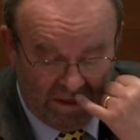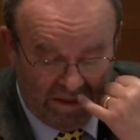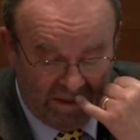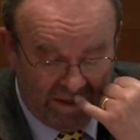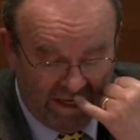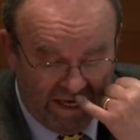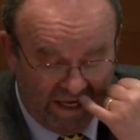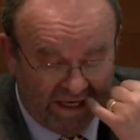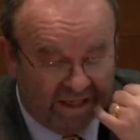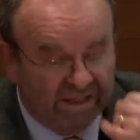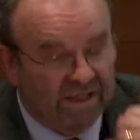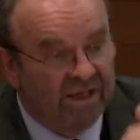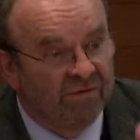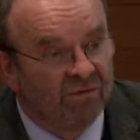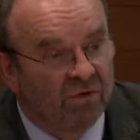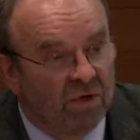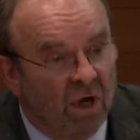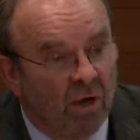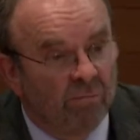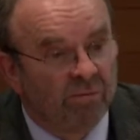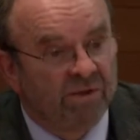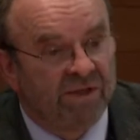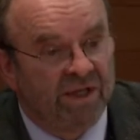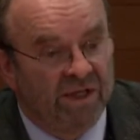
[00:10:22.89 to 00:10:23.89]
a negative
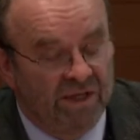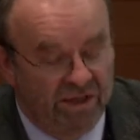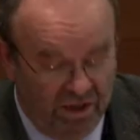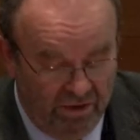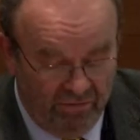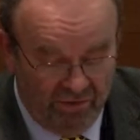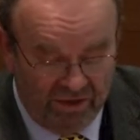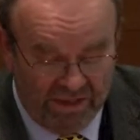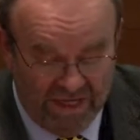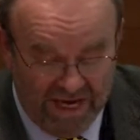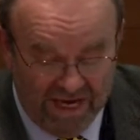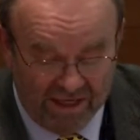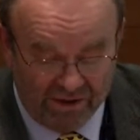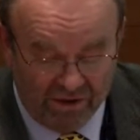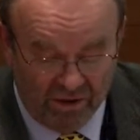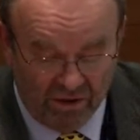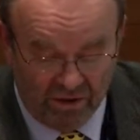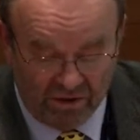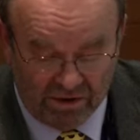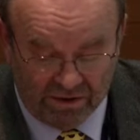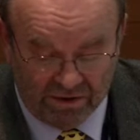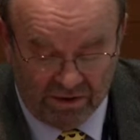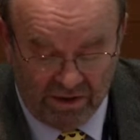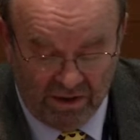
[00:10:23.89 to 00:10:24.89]
competition with
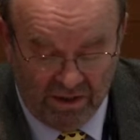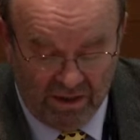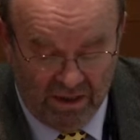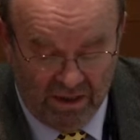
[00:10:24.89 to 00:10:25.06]
nationals.